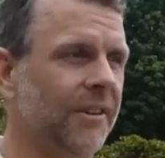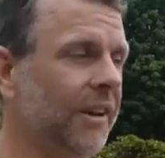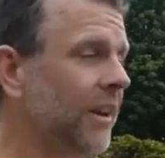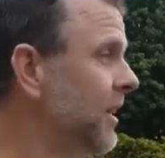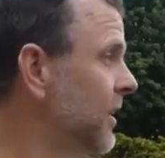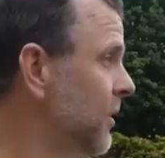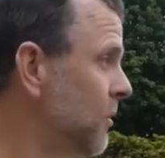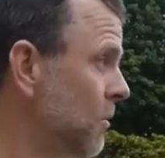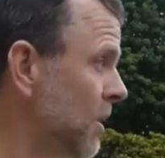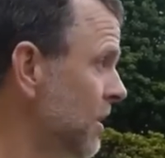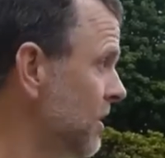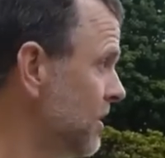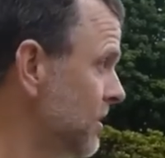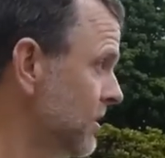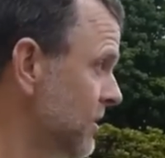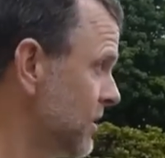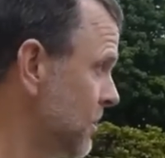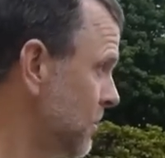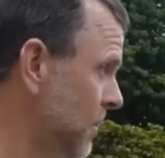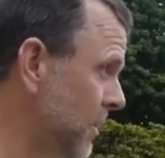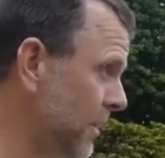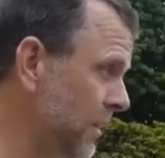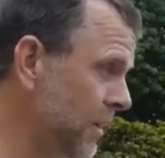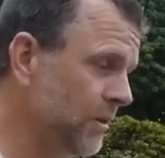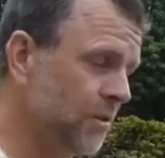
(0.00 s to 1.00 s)
uh, if you have any
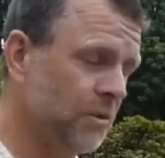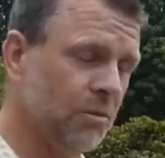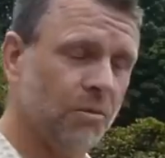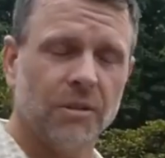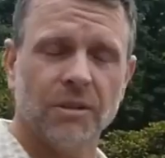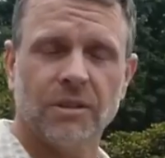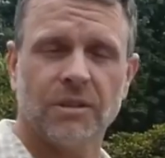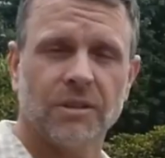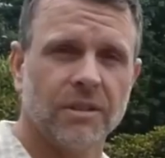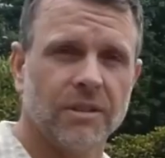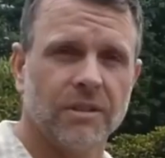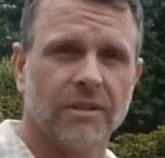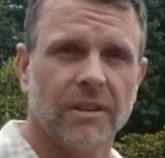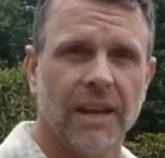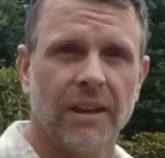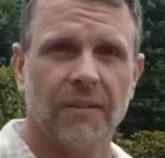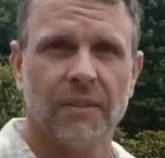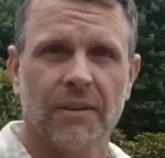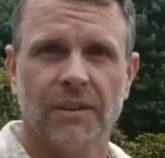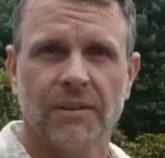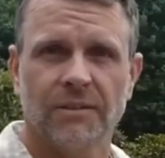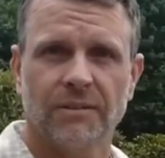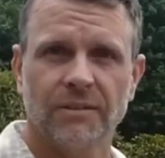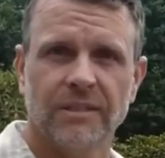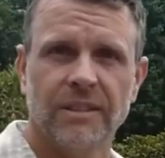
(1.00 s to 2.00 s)
questions, come on in and join us.
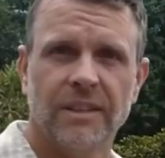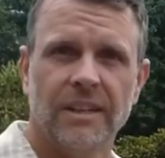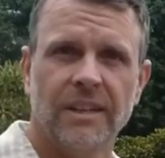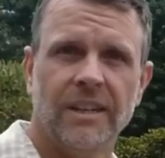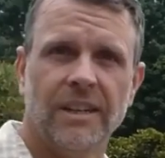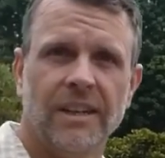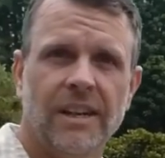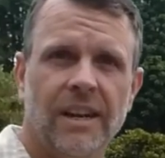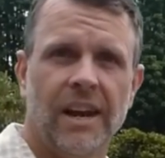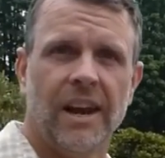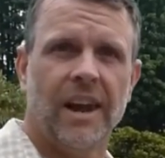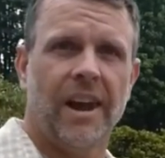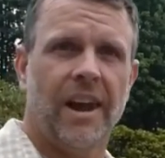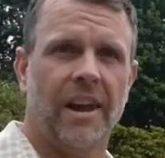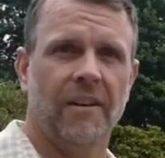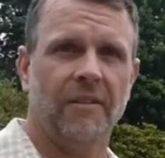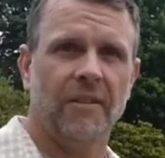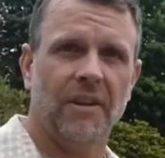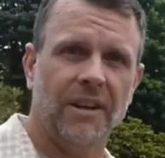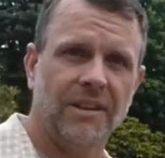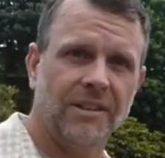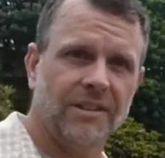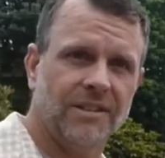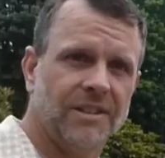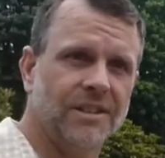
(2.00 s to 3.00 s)
Have
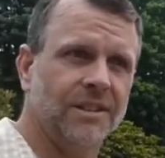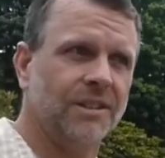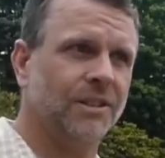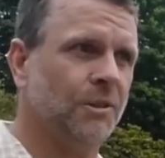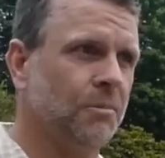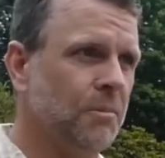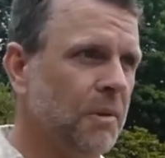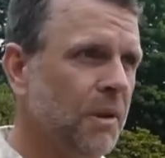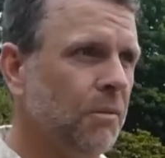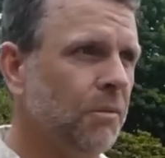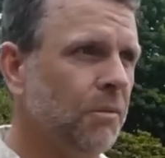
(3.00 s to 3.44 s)
a, okay. have a nice uh,